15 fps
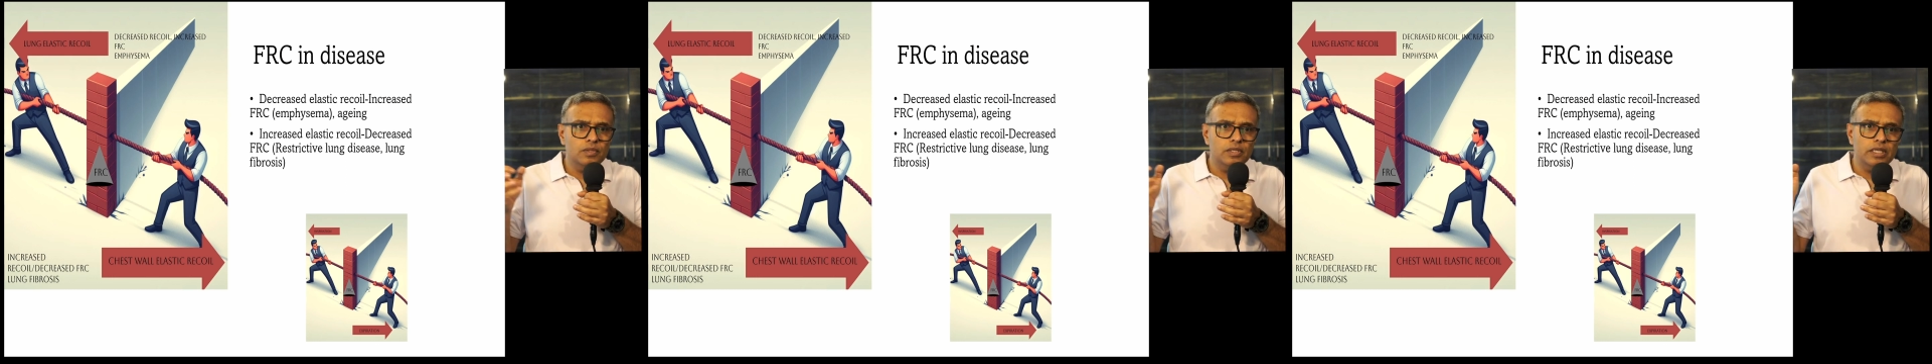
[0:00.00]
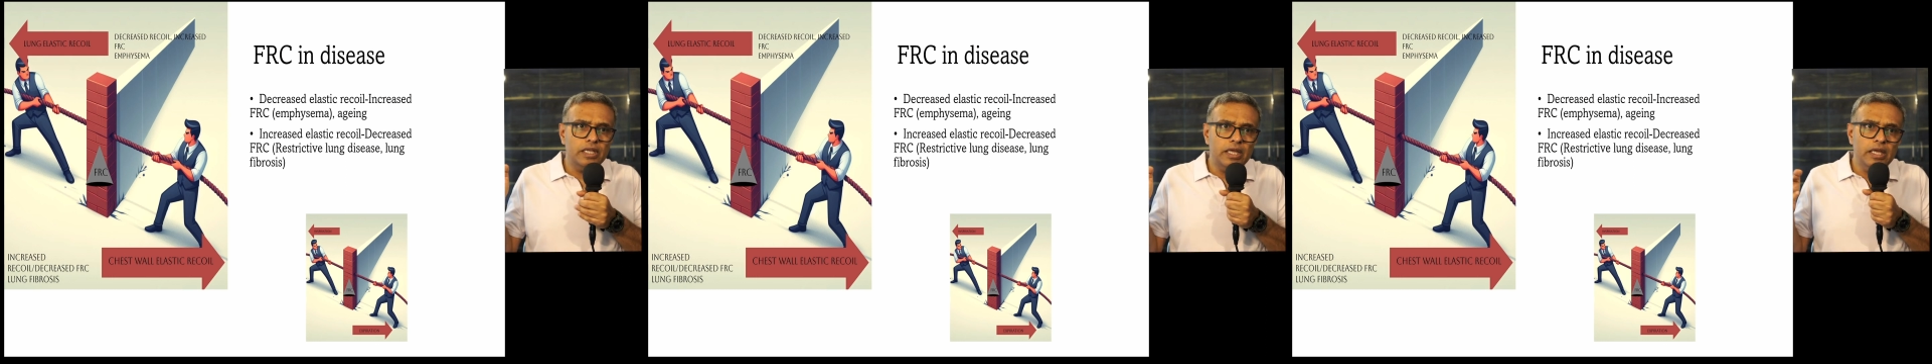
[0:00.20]

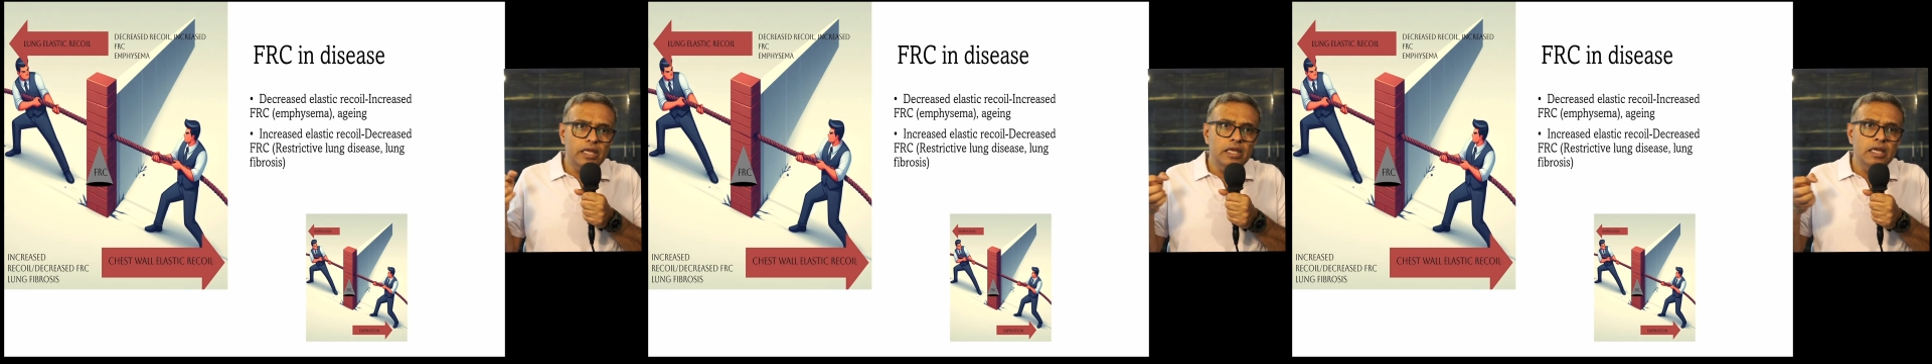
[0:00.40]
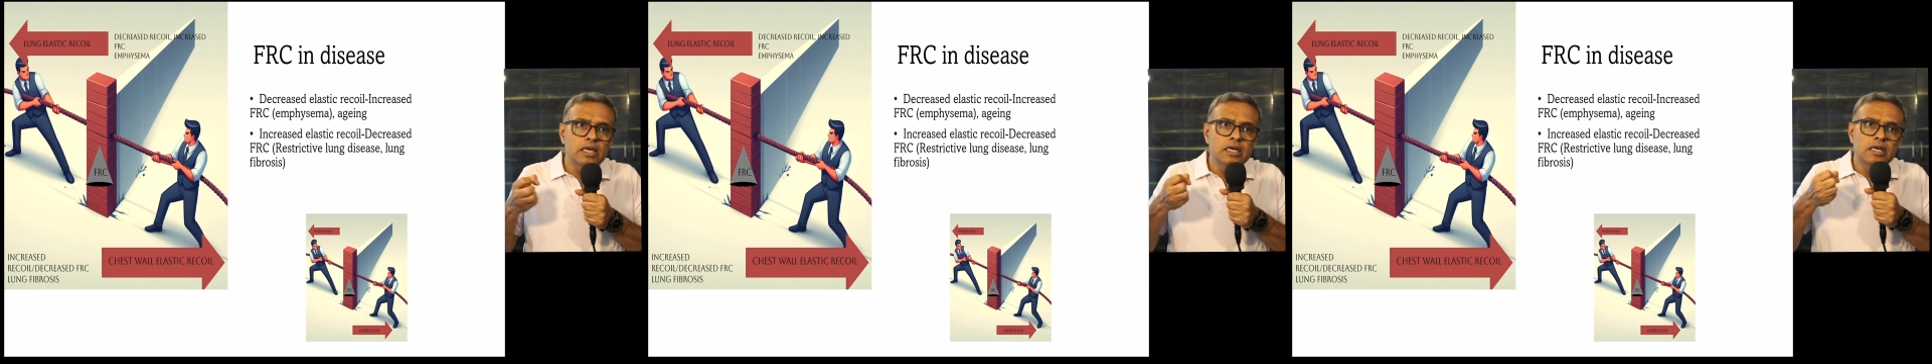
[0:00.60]

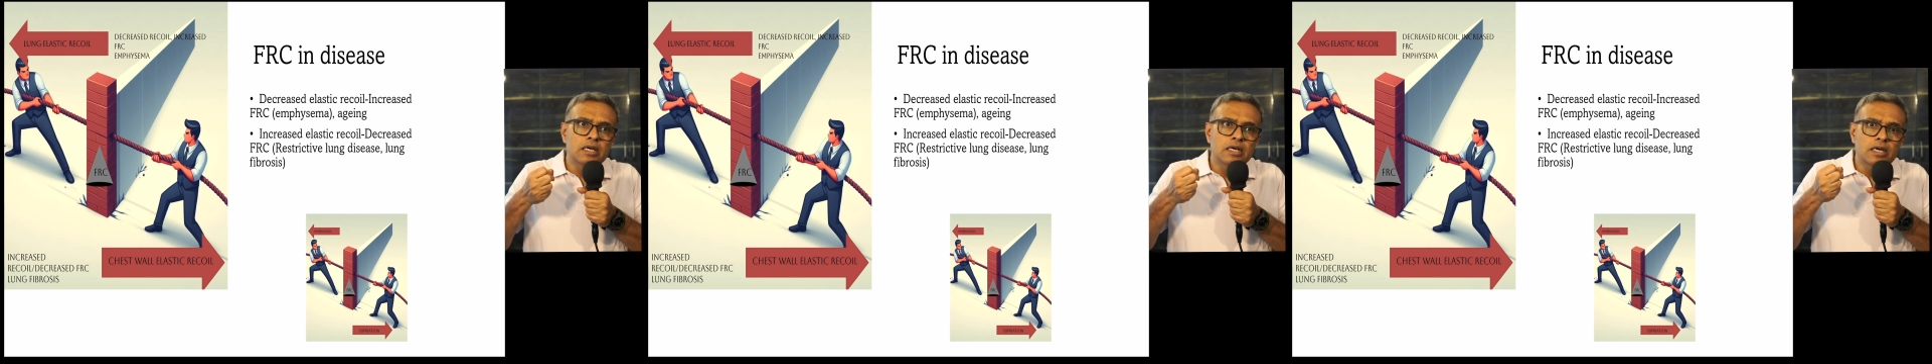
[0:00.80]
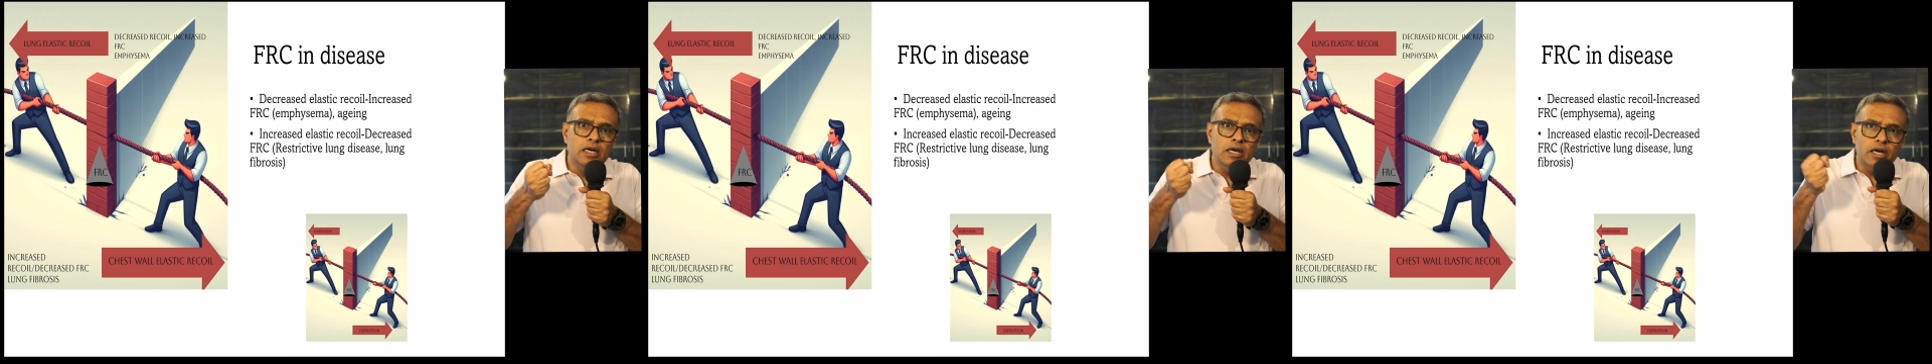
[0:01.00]
the
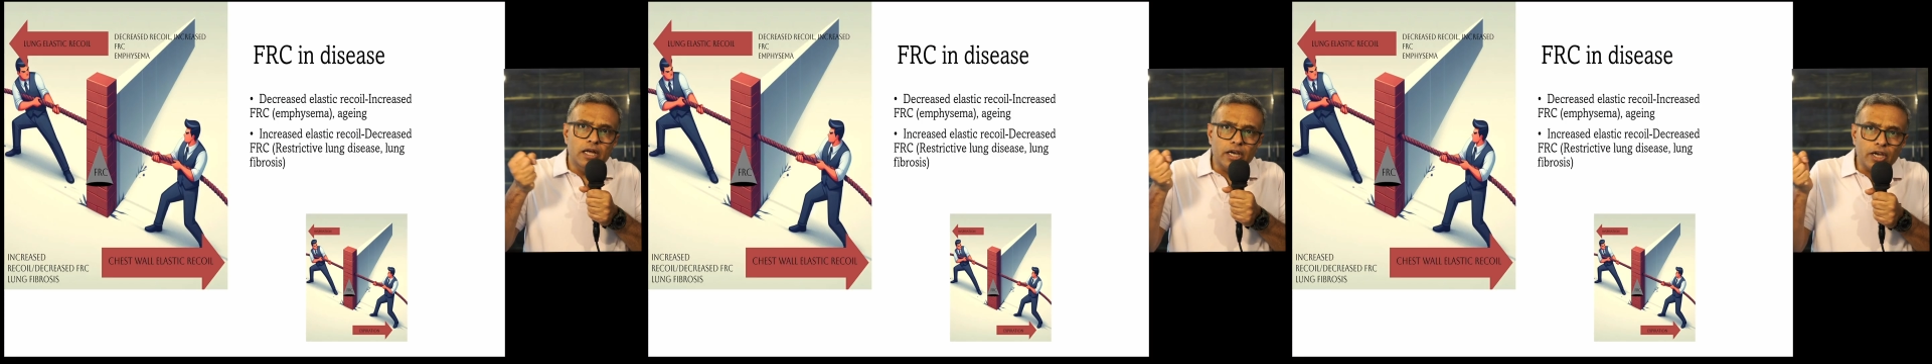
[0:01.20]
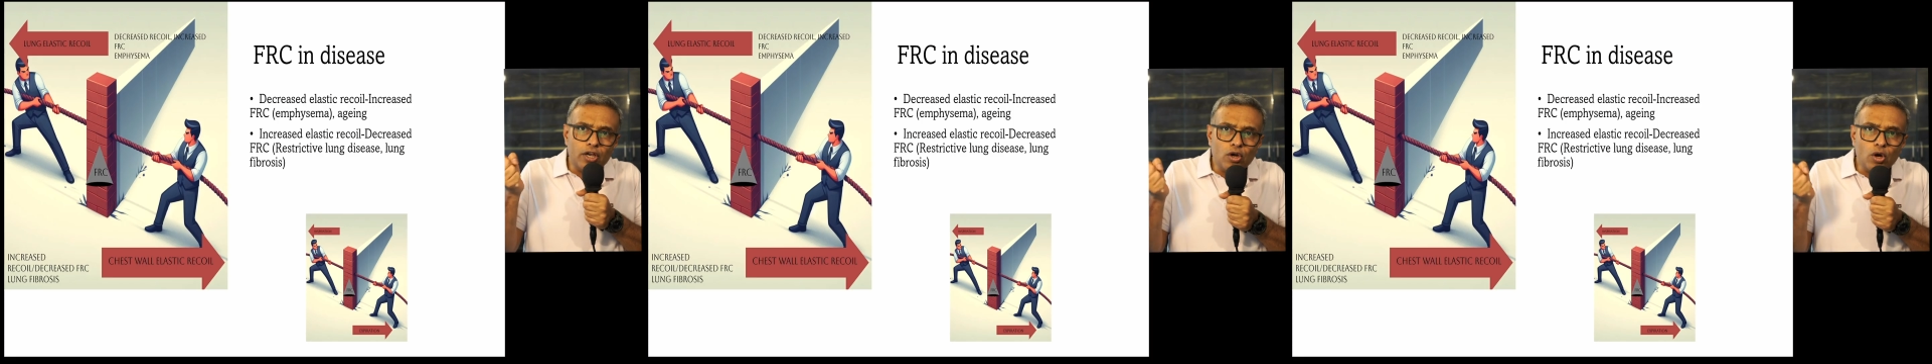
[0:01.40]

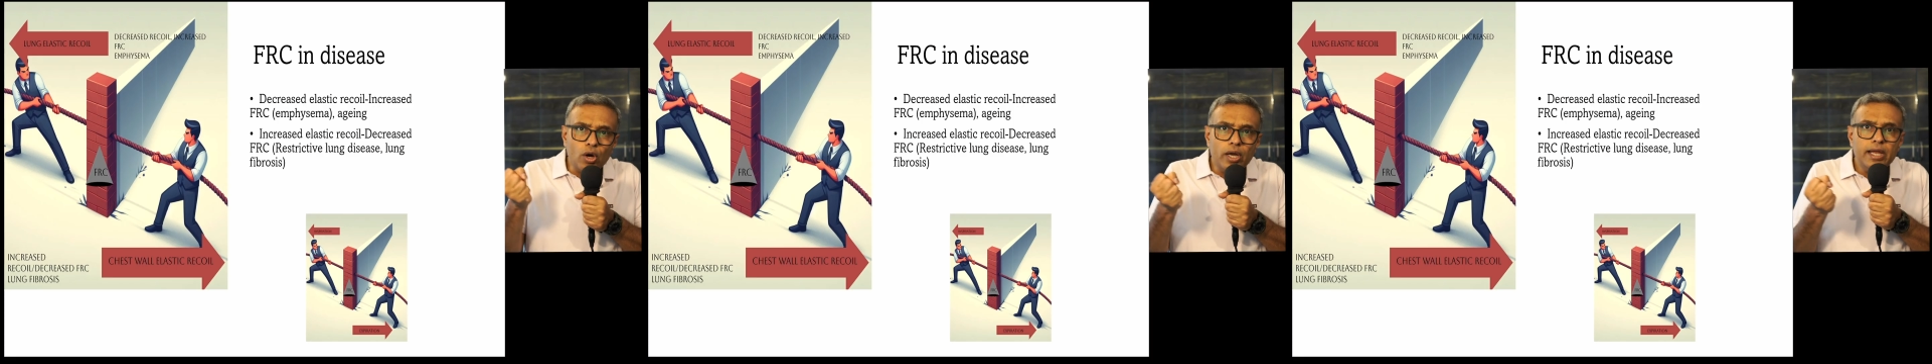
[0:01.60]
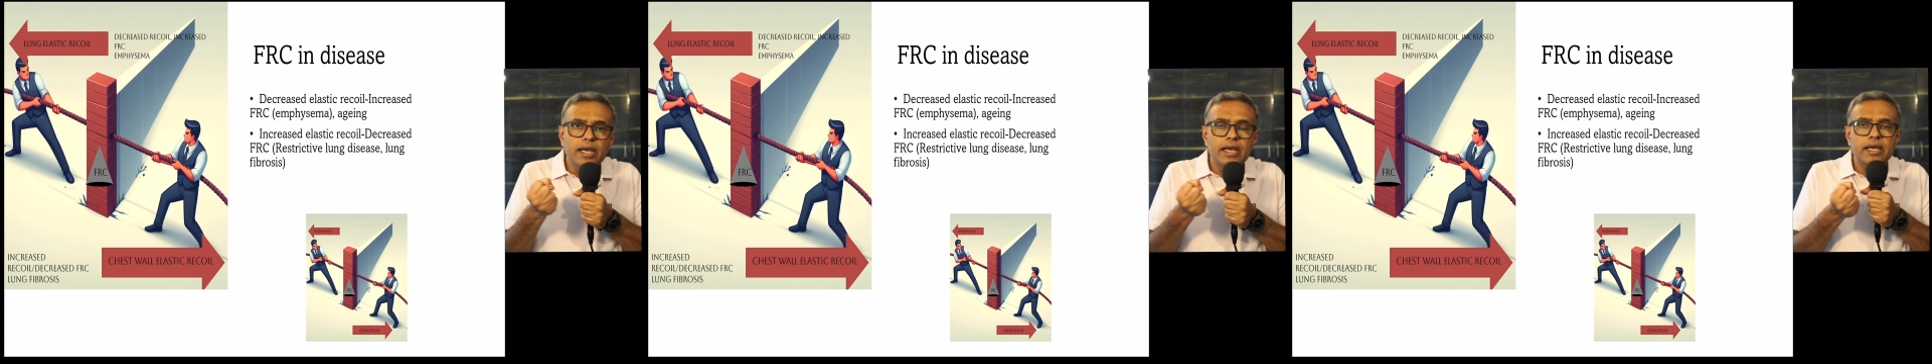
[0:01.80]

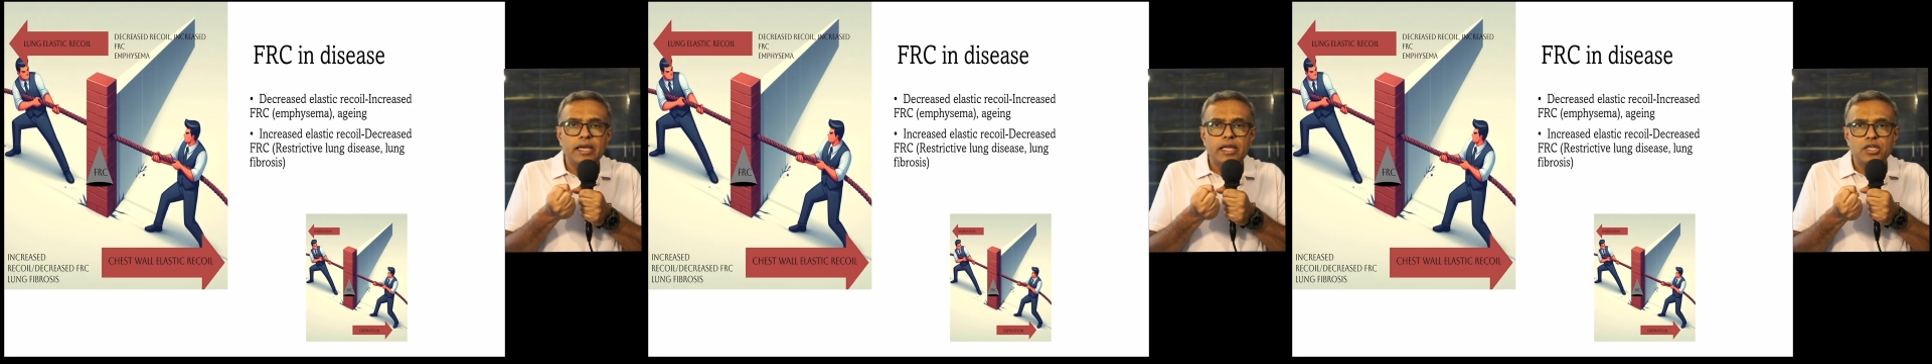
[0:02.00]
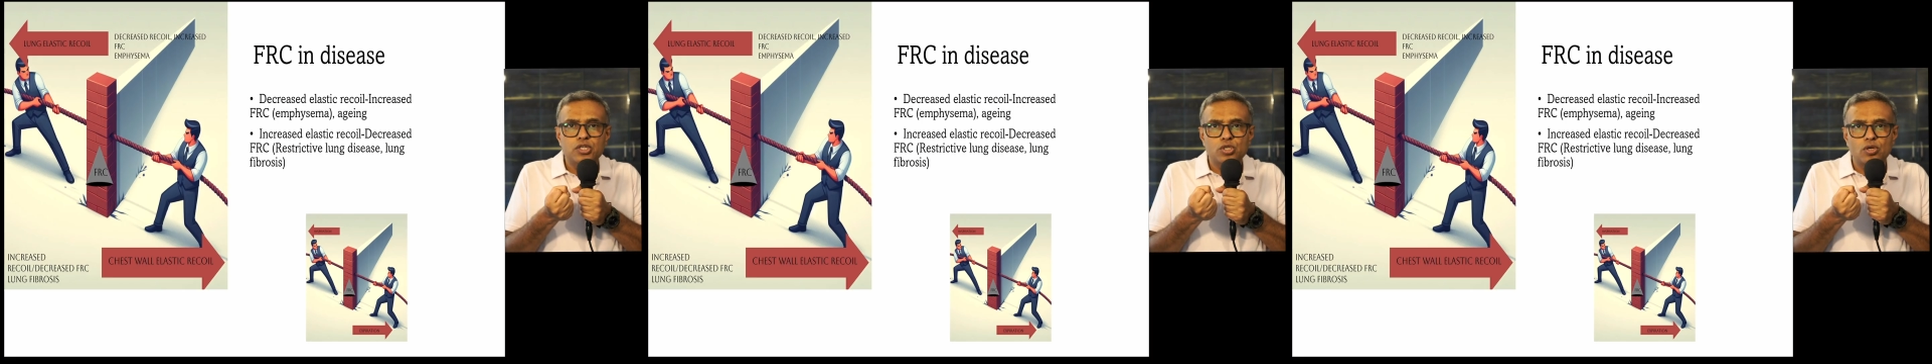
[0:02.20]
recoil
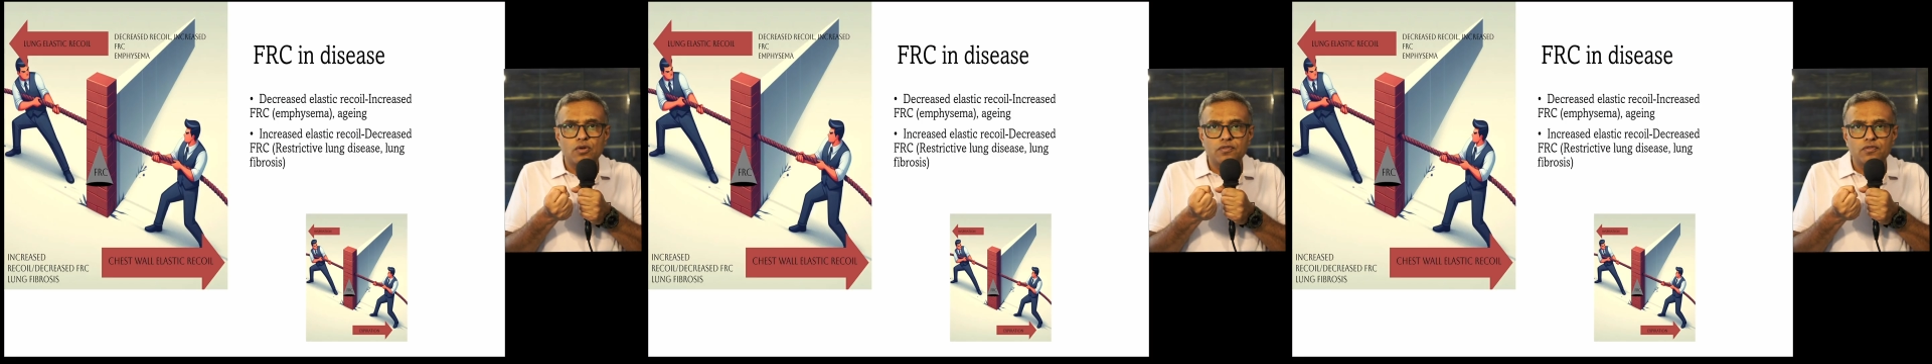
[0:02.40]
nature